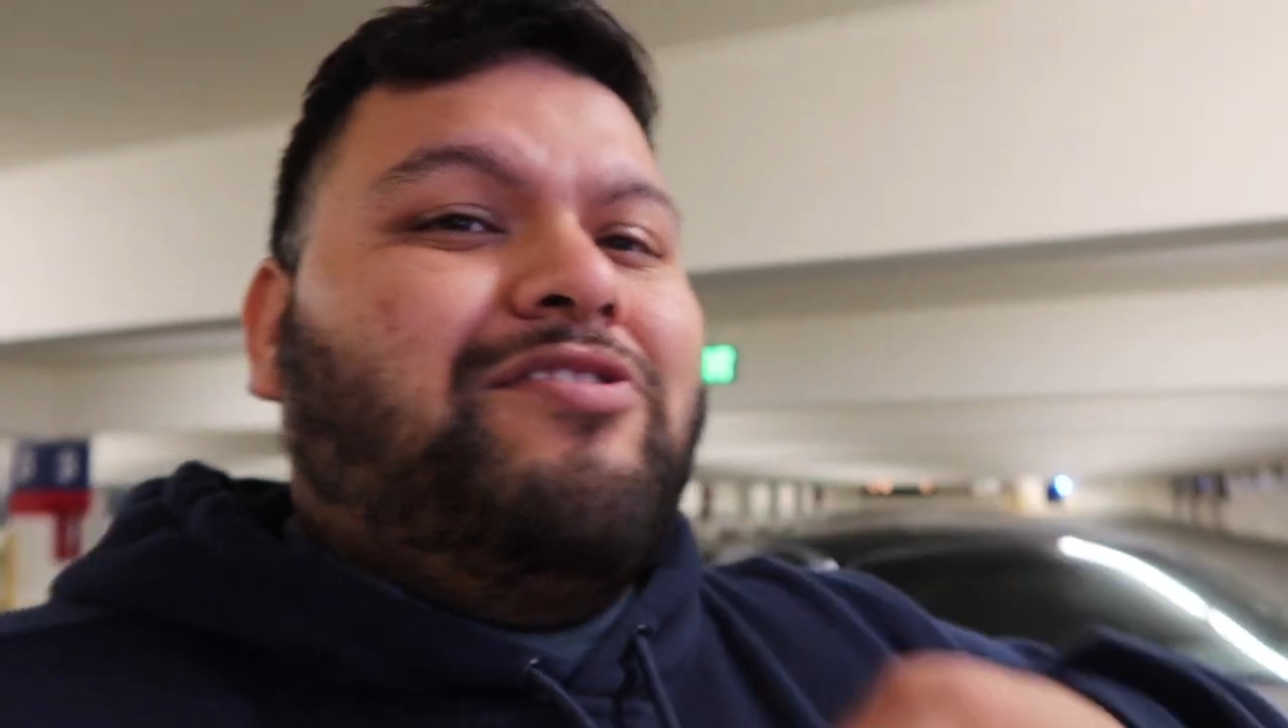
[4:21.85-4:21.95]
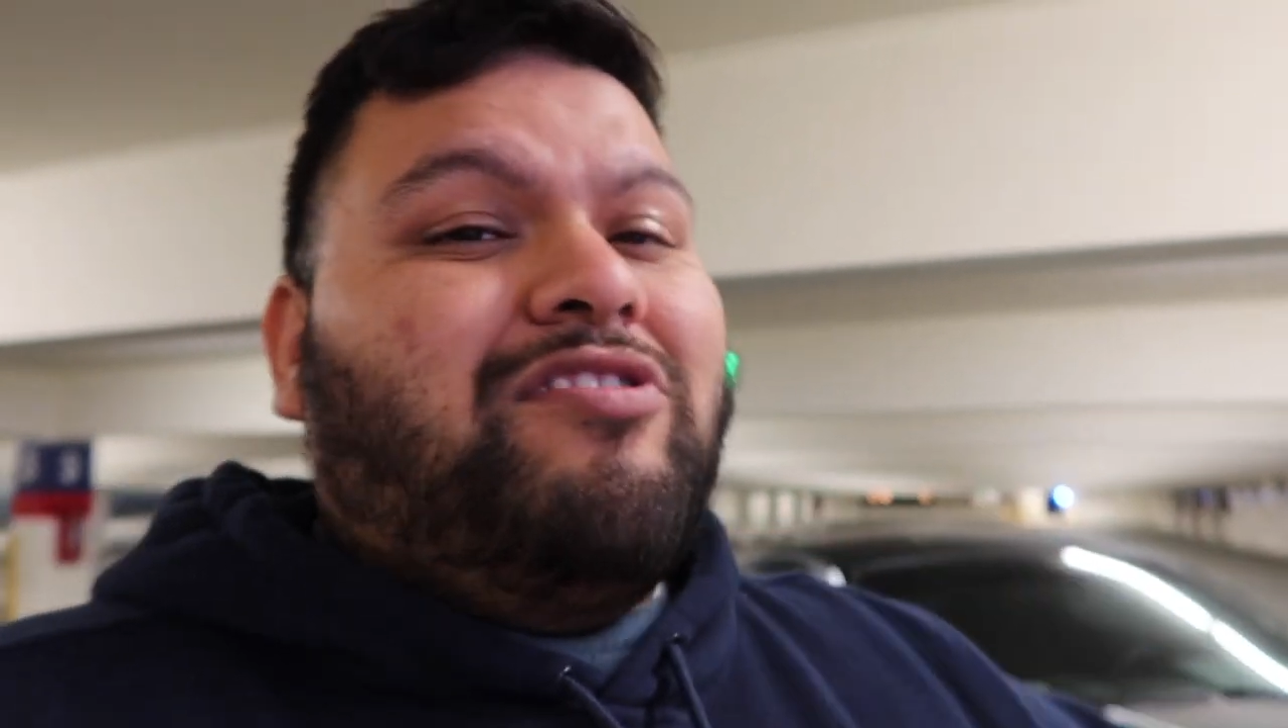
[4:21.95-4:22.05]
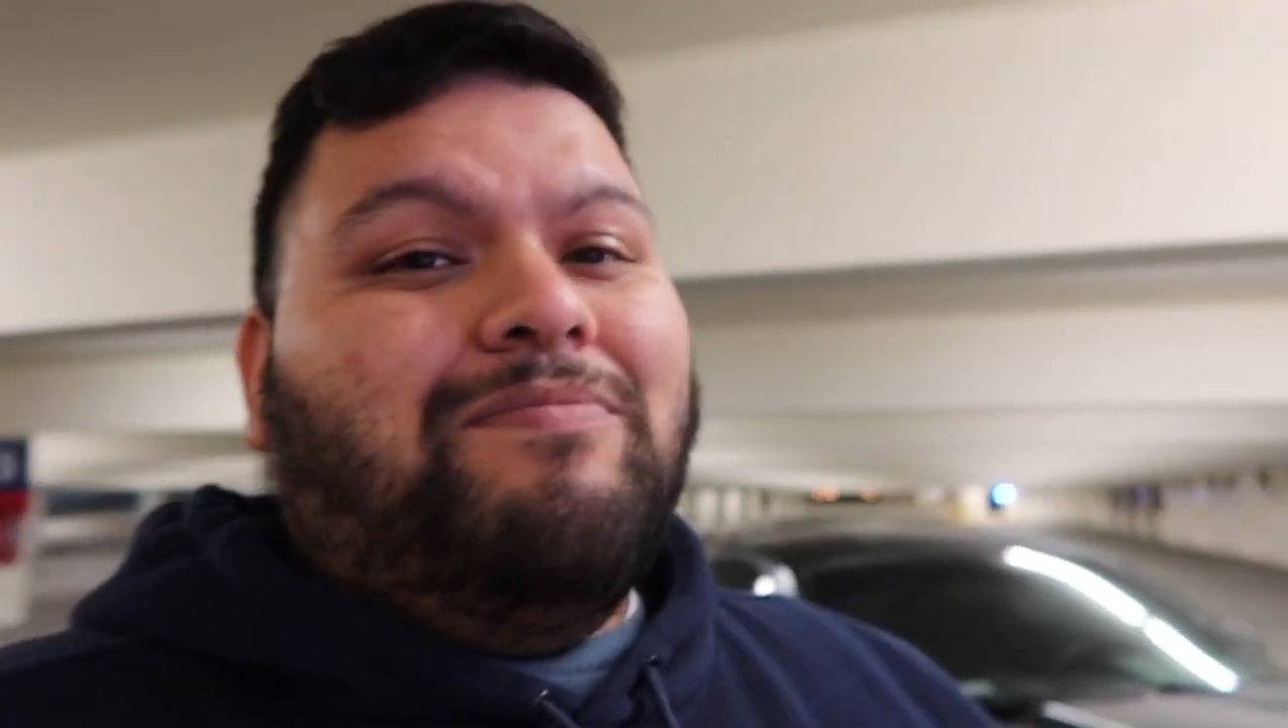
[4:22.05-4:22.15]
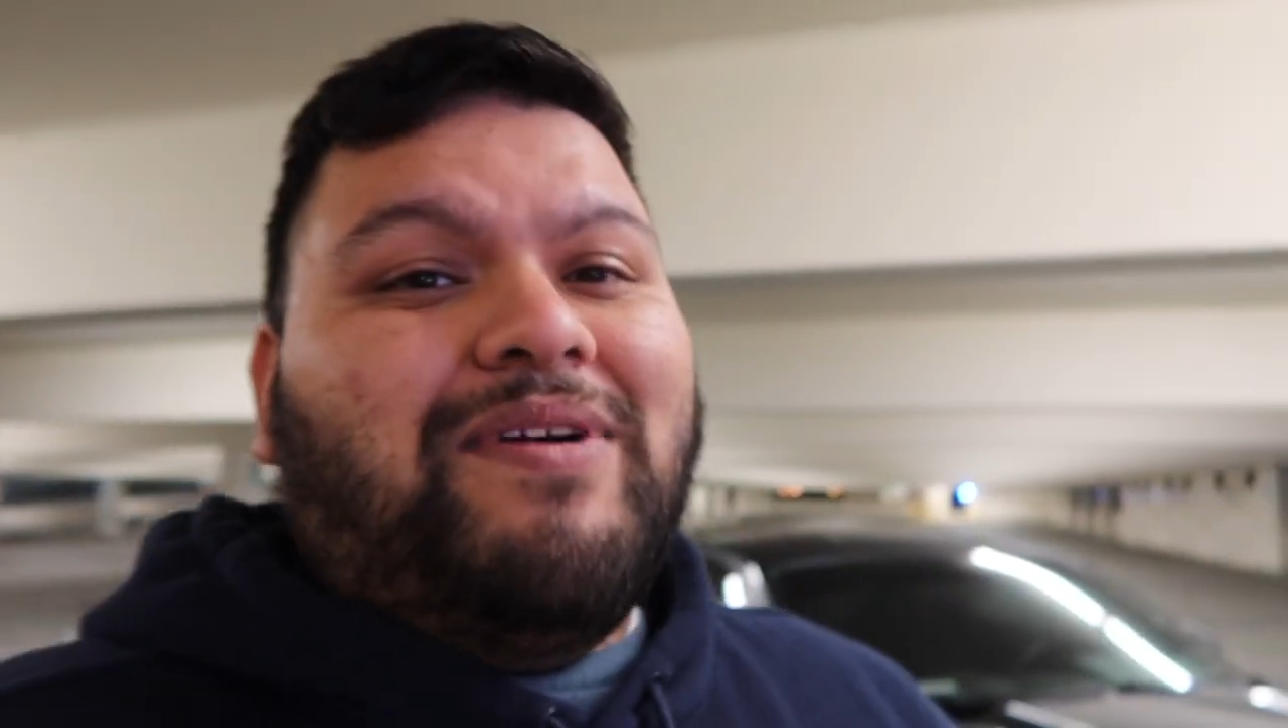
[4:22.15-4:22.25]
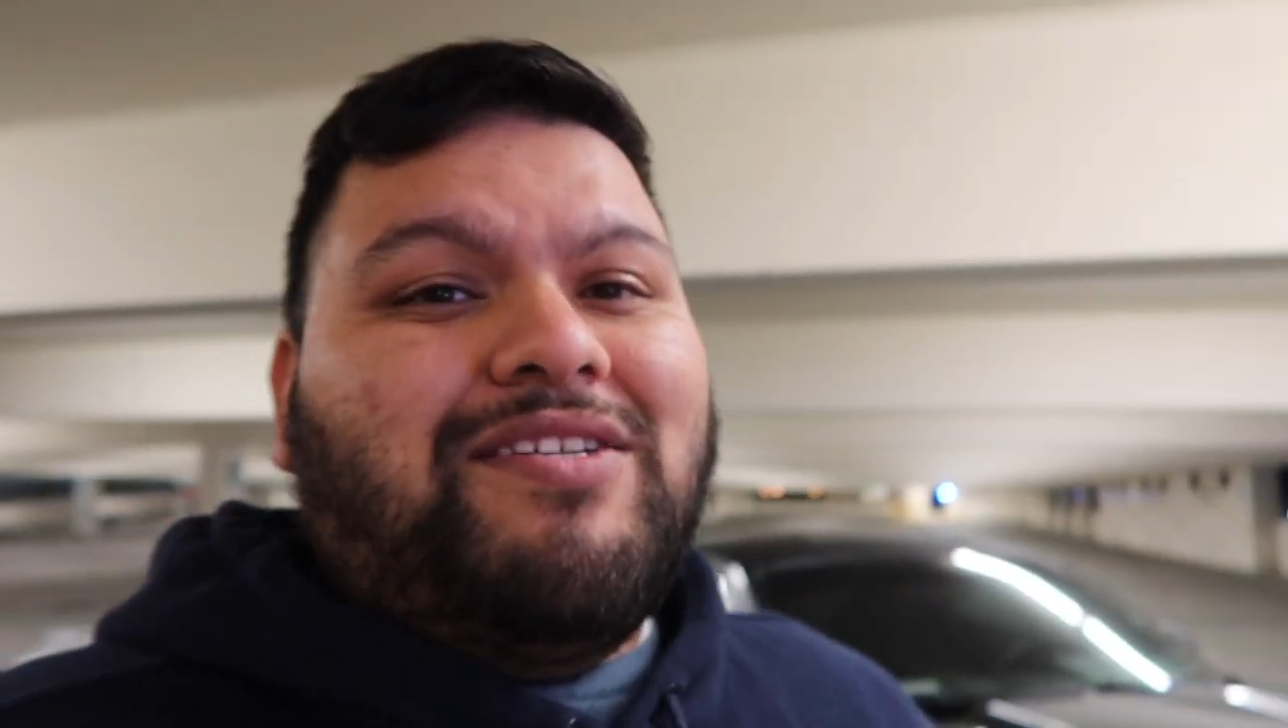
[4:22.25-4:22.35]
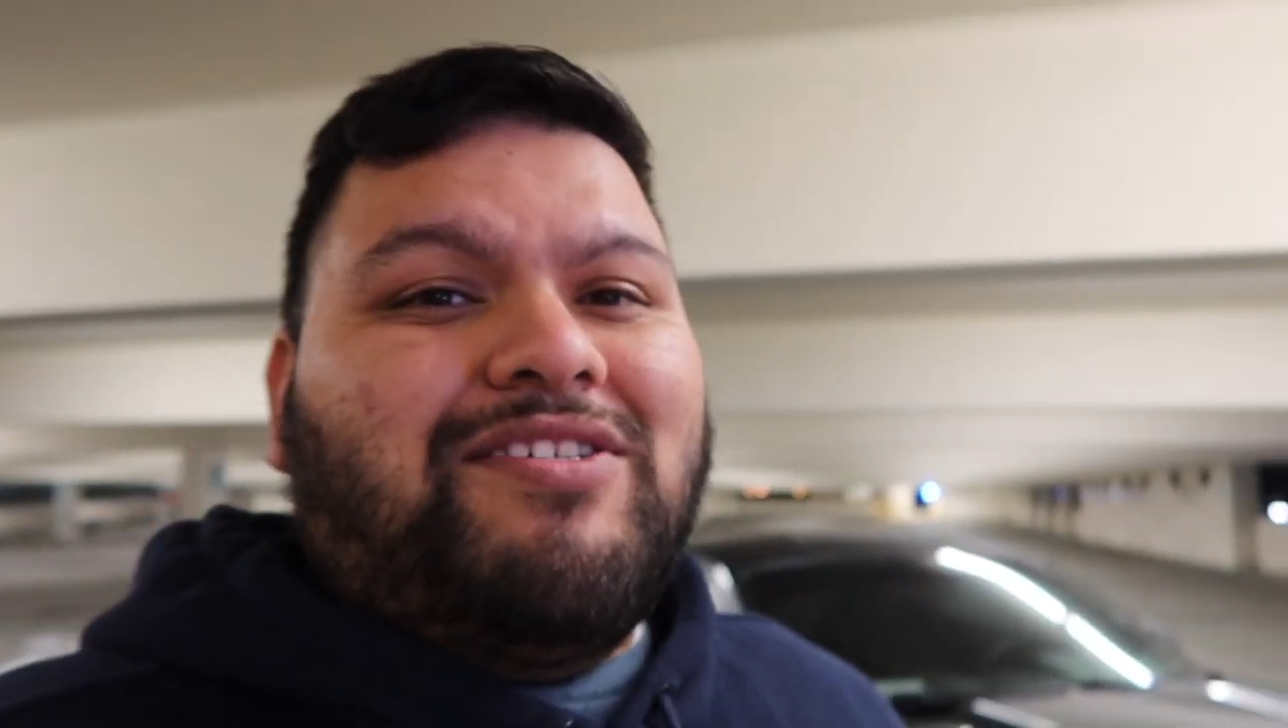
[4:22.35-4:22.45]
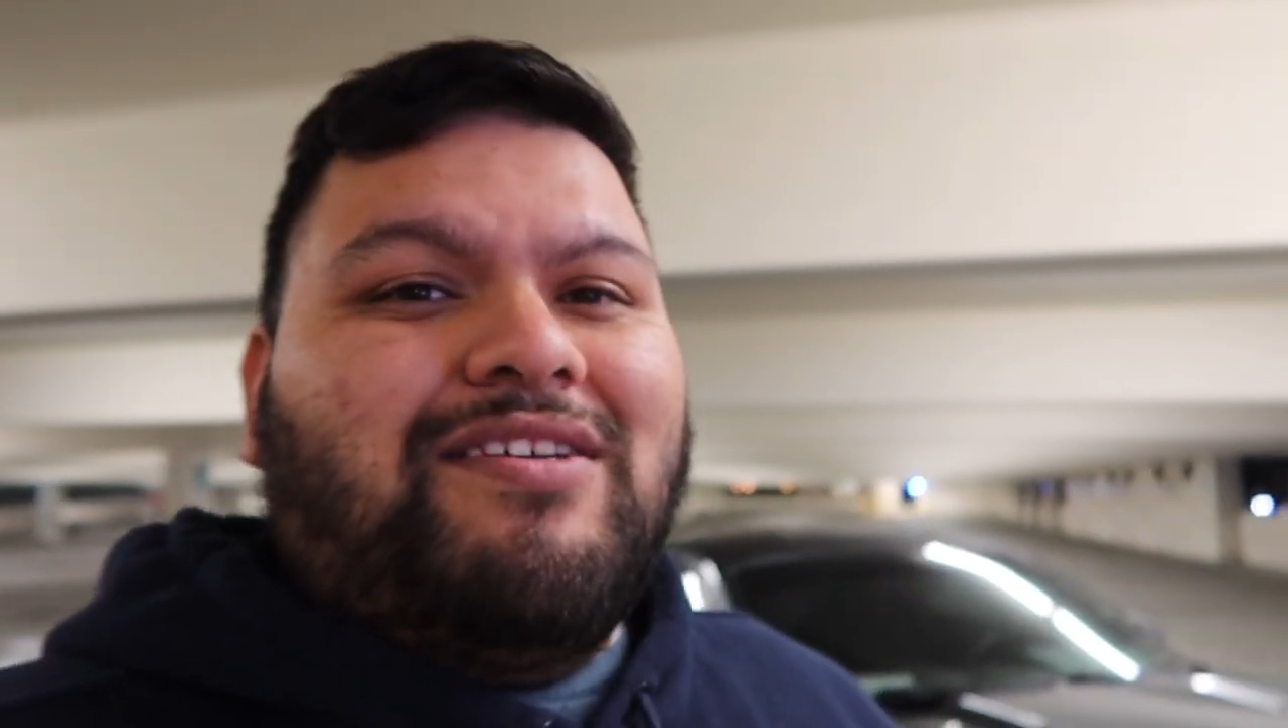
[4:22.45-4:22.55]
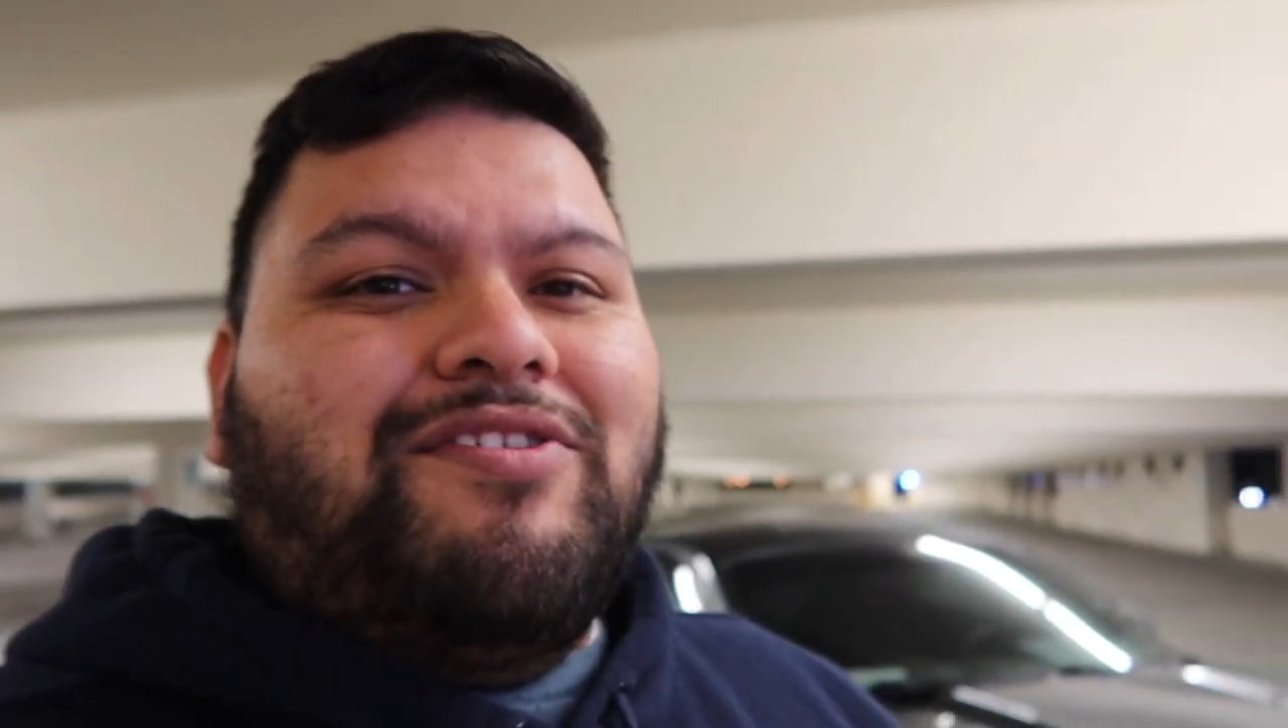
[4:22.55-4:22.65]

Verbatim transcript: you're in a budget,